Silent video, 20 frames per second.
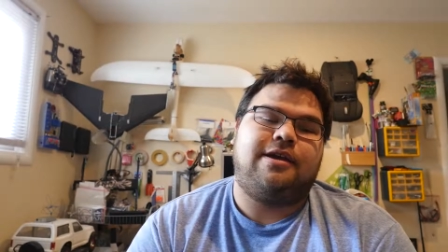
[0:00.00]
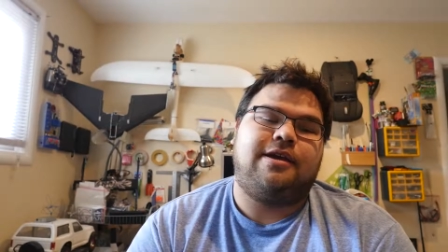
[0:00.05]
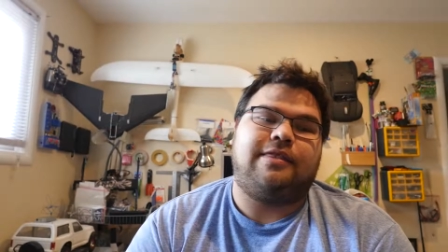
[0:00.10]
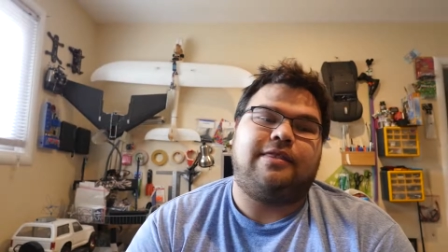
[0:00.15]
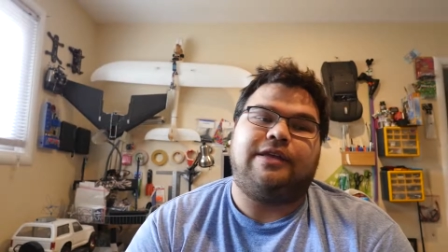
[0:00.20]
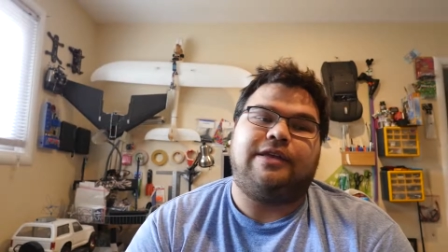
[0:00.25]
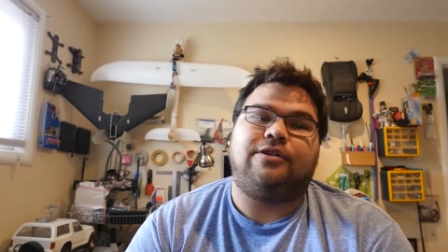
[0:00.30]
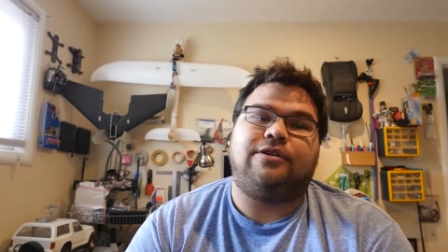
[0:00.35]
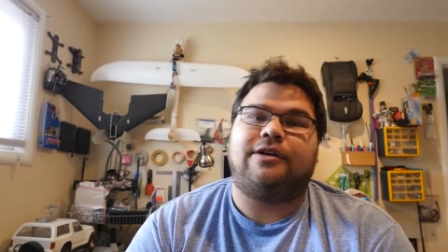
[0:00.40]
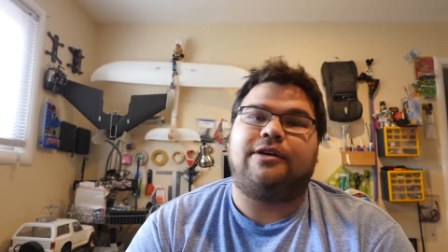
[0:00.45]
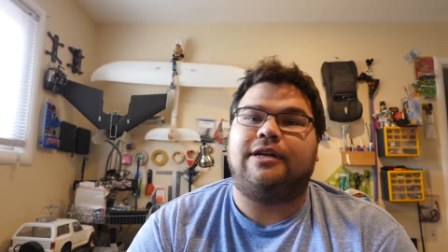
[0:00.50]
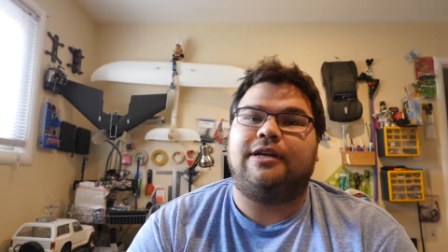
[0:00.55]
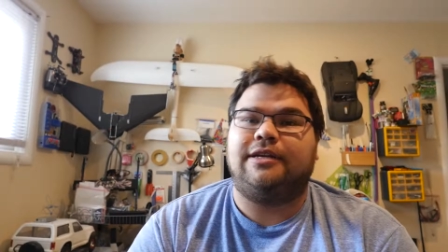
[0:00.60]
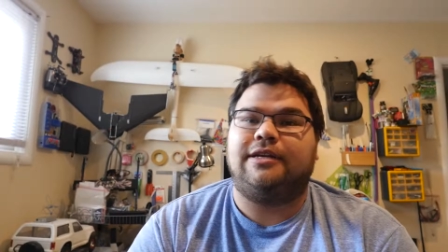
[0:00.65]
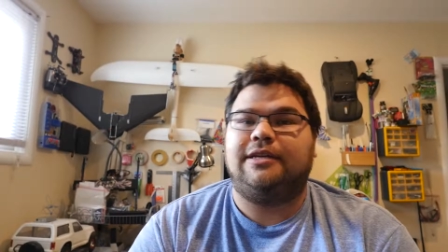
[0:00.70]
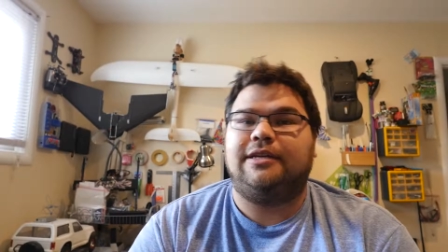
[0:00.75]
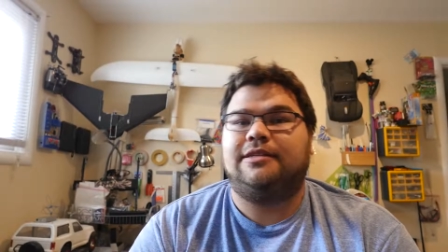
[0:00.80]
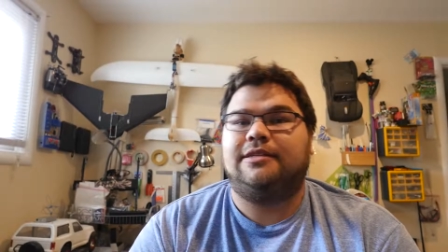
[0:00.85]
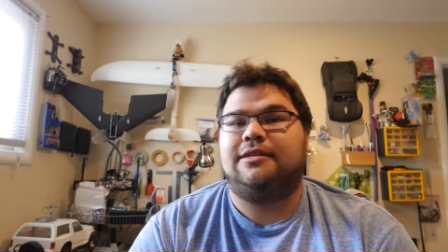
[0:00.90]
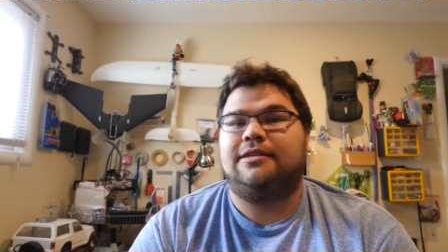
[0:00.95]
then you're going to
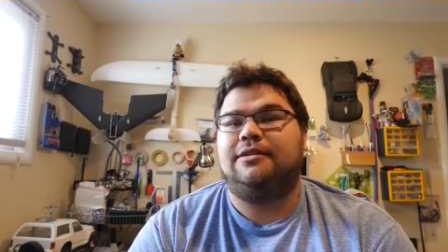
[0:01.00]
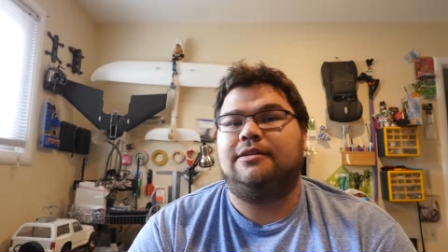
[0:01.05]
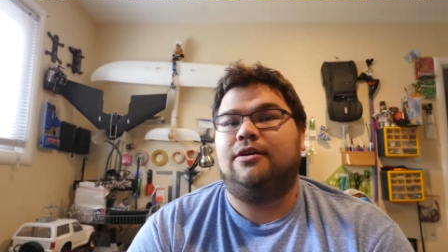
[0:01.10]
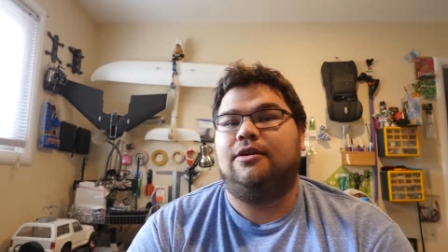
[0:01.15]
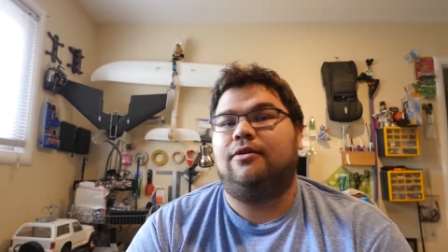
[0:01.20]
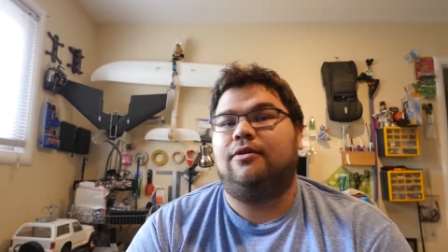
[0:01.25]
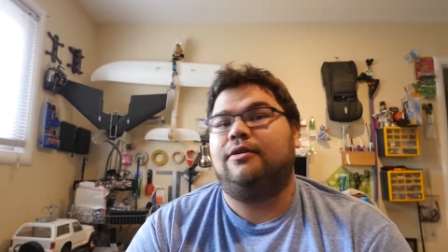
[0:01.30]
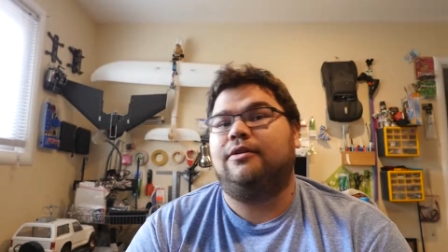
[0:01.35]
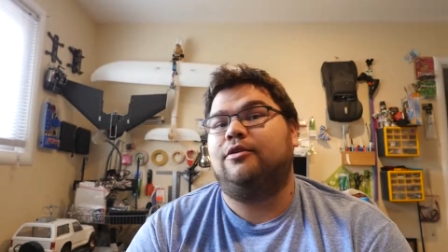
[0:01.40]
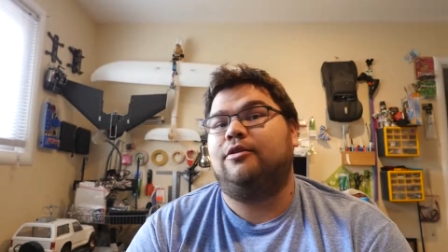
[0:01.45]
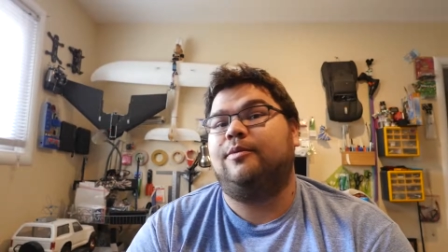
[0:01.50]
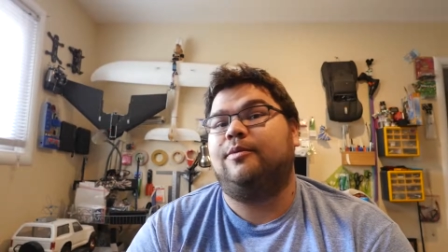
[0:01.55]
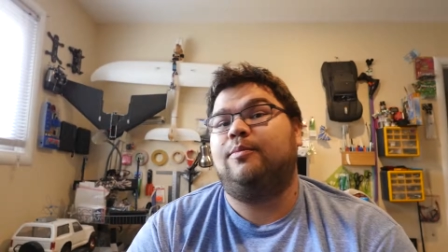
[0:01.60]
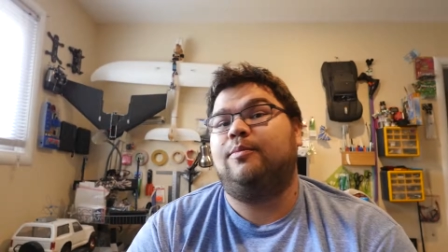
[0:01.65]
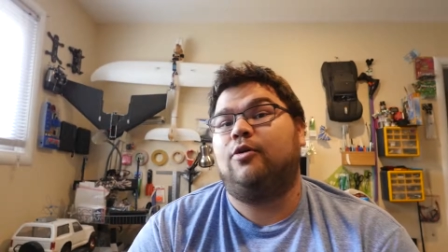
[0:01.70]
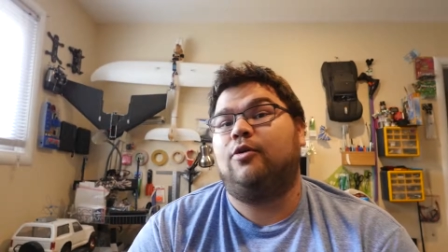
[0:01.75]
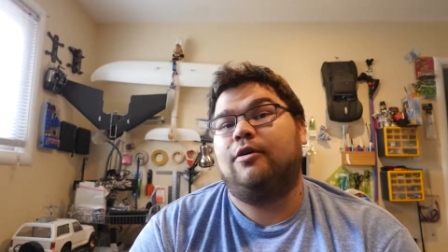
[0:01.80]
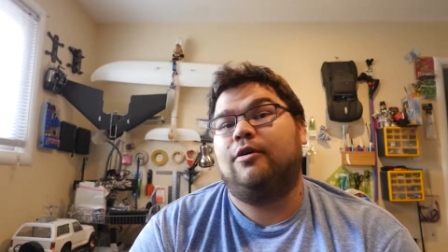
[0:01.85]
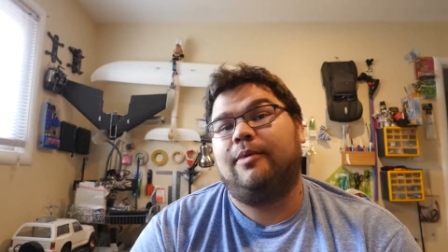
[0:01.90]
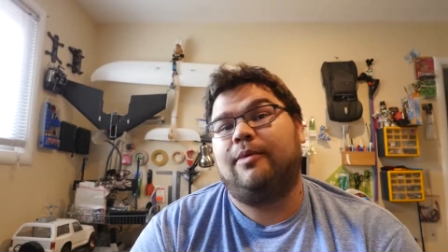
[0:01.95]
need to know a little bit
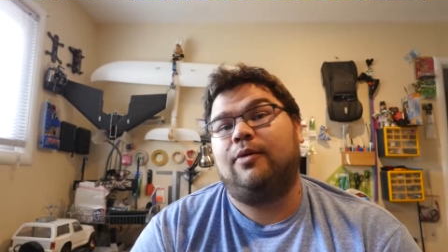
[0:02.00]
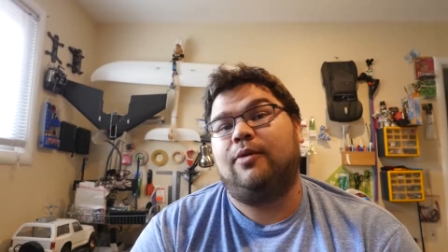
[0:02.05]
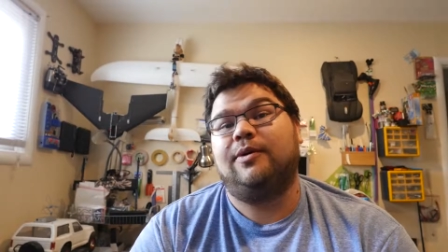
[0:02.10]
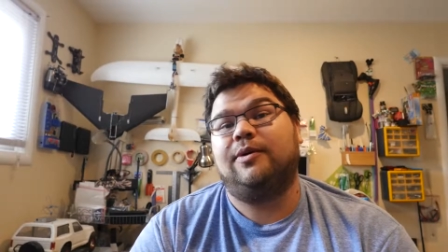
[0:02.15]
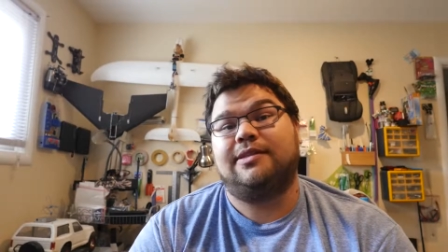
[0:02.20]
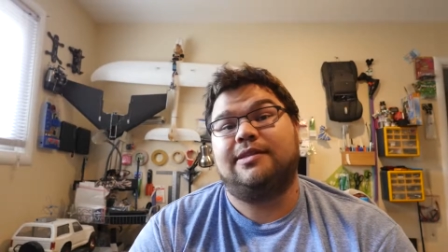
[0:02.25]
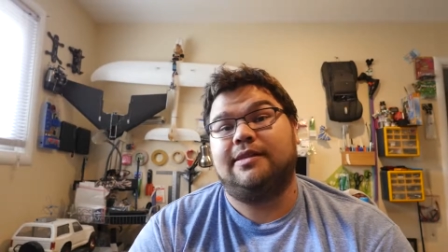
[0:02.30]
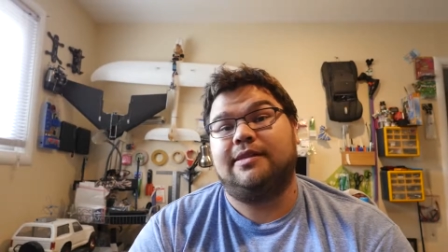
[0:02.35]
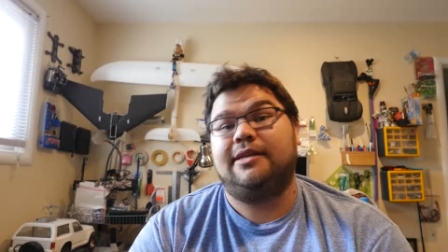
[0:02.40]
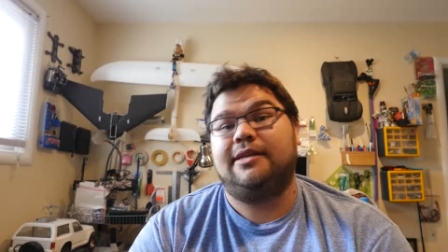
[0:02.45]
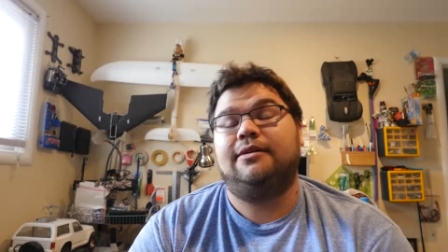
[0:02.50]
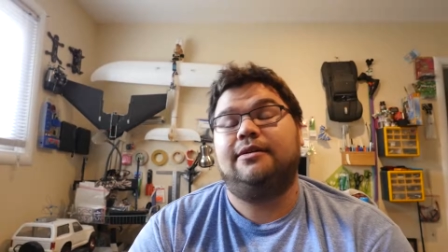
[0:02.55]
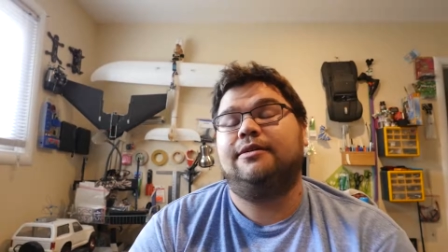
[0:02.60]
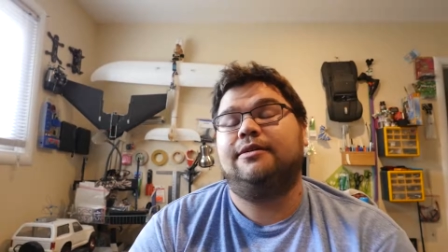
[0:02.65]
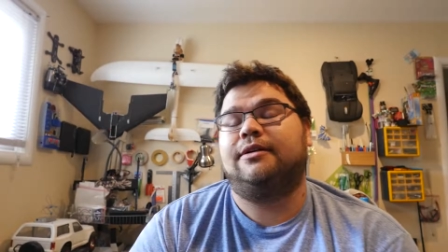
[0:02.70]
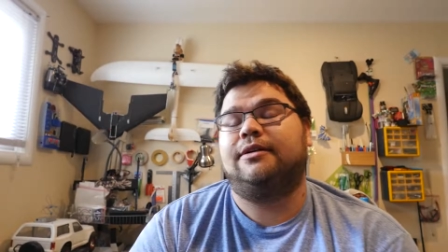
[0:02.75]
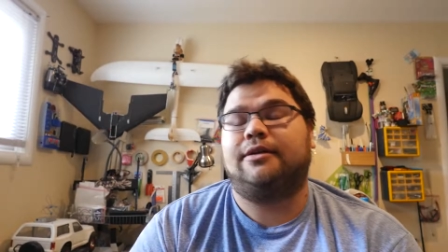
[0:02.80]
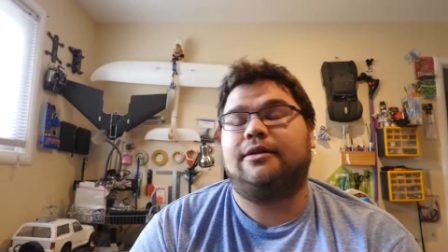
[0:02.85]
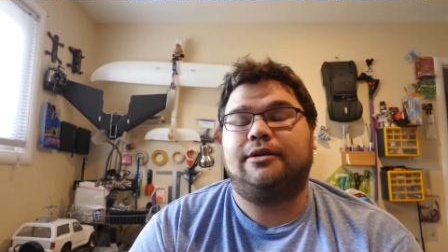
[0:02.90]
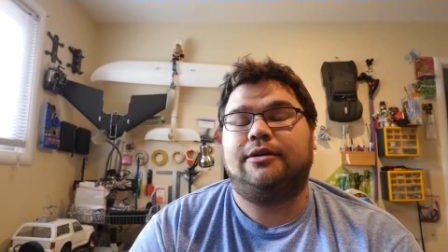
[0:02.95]
more about what's legal in
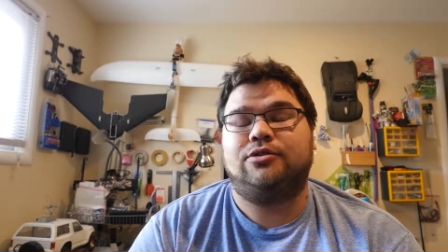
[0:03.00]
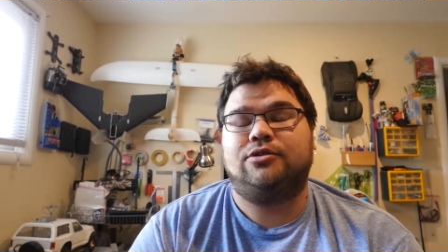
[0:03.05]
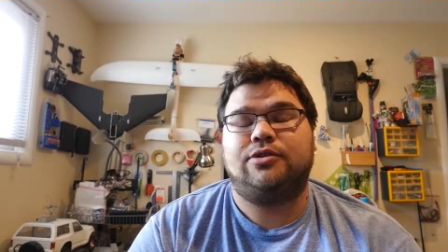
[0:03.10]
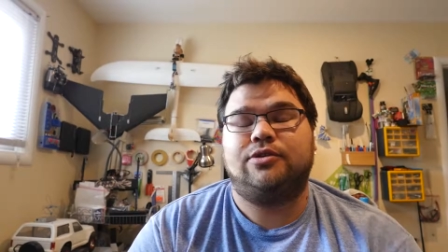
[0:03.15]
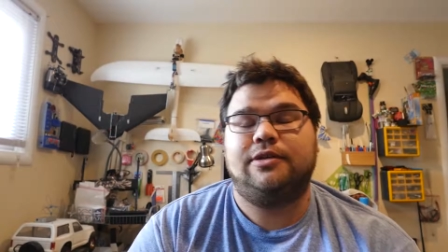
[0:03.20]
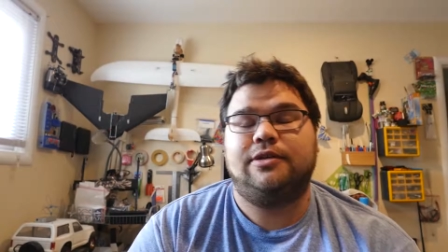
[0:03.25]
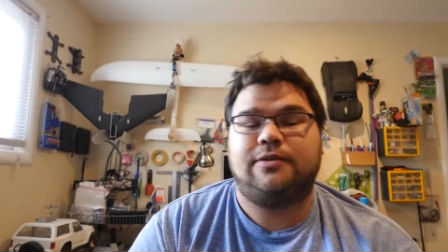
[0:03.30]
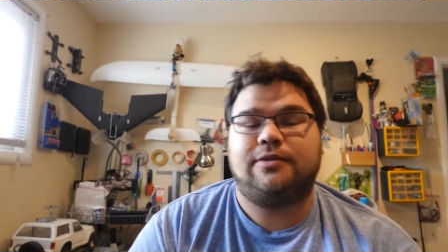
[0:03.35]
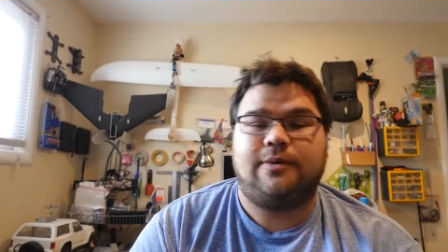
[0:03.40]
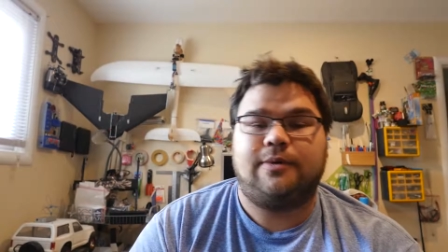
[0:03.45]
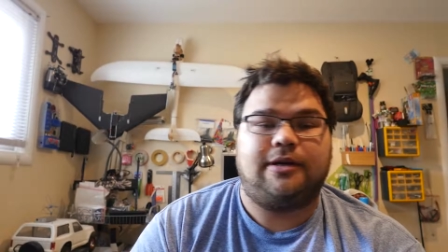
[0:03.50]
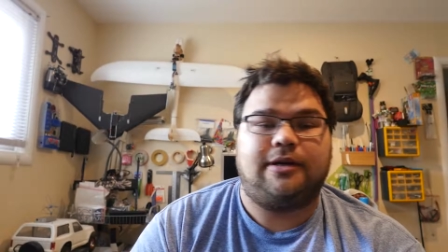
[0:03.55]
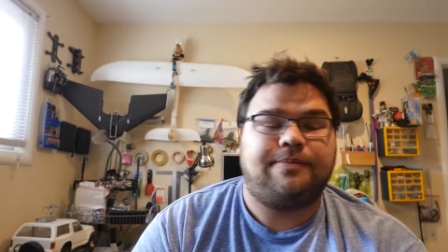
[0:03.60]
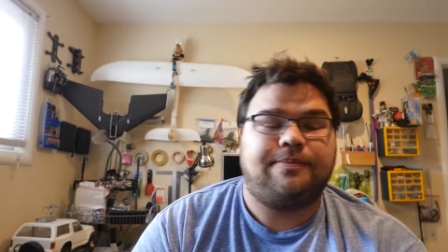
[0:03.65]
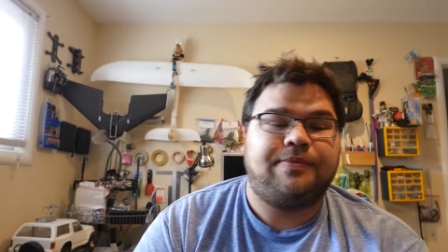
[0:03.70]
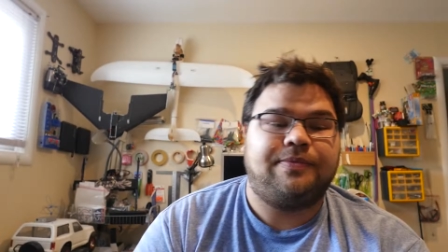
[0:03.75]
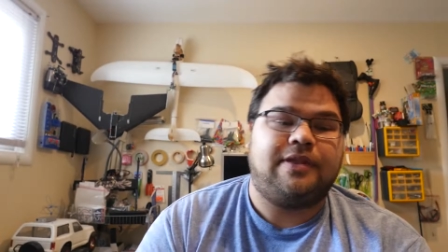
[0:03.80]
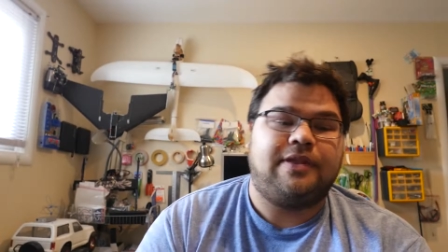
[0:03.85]
our country as well.